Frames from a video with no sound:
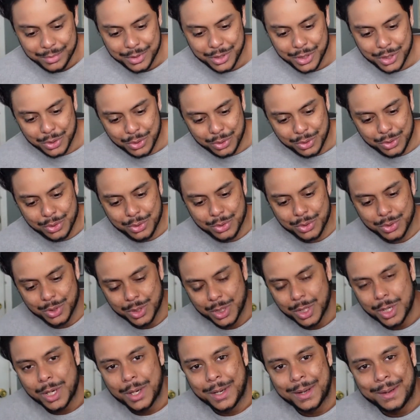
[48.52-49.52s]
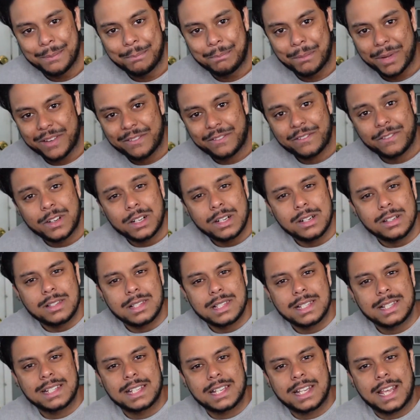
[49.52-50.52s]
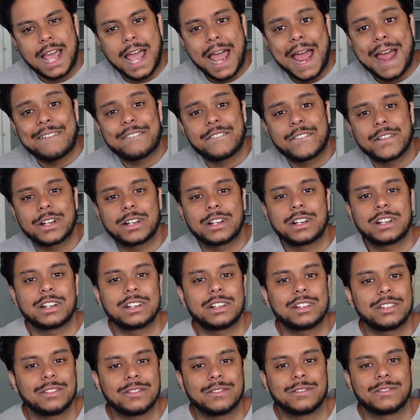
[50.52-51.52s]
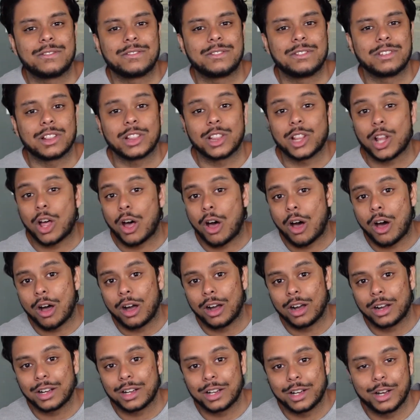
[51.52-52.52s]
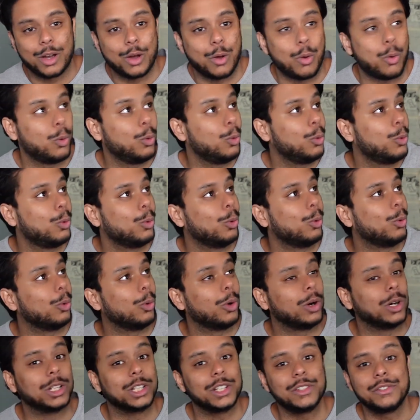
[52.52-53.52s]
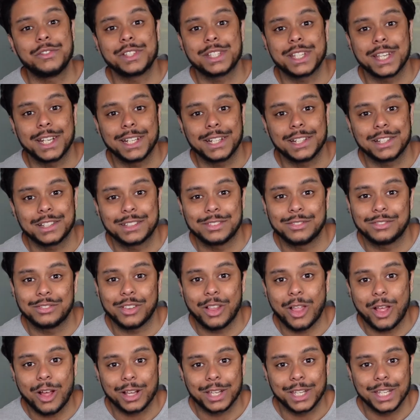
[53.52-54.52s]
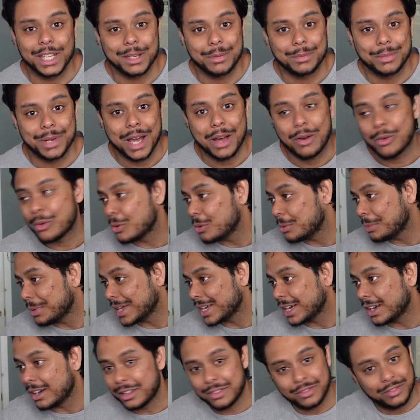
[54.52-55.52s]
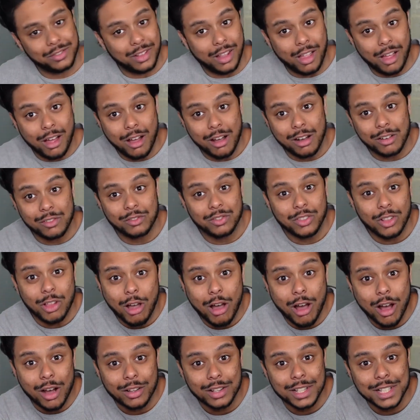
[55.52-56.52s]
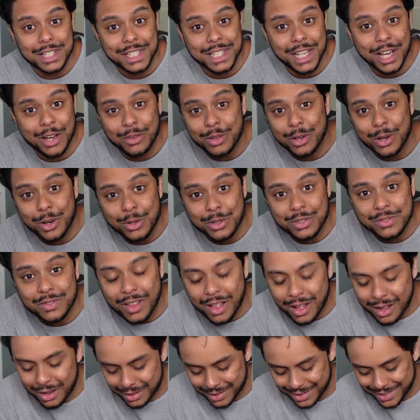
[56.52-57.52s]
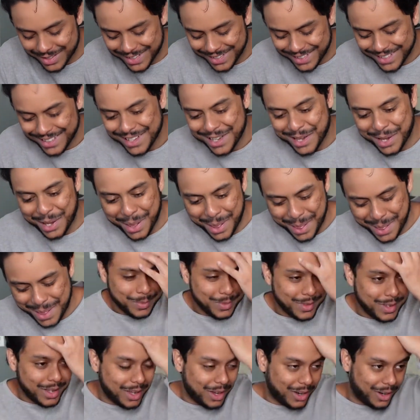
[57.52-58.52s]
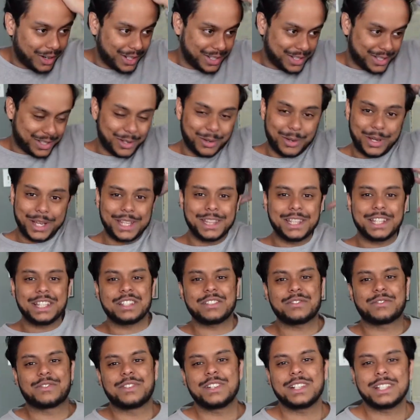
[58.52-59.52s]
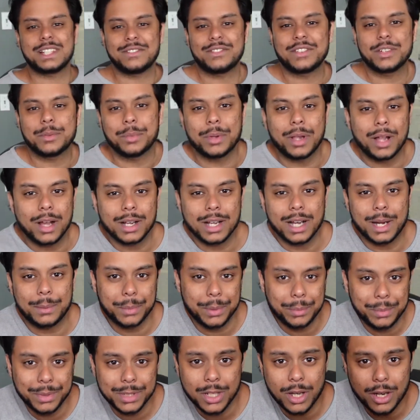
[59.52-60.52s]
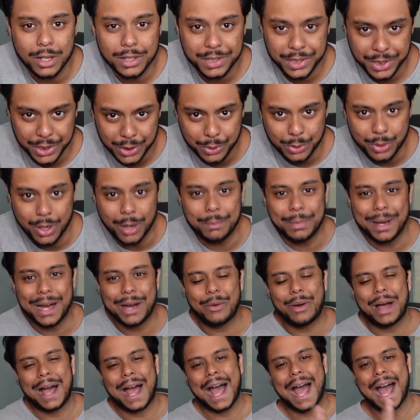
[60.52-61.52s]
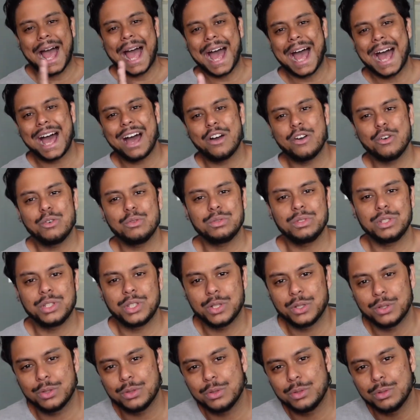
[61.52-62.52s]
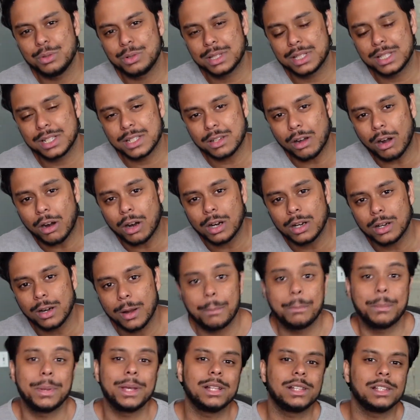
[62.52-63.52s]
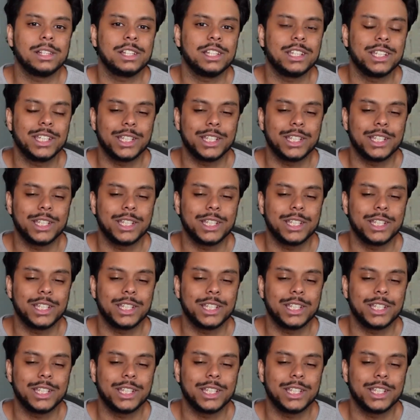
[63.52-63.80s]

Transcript: to my first ever vlog. Ooh, Alif's getting into the vlog game now. Oh my god, vlog. Let's see how it goes, vlog. Alright, so in this first ever vlog, I'm going to be talking to you about how to start building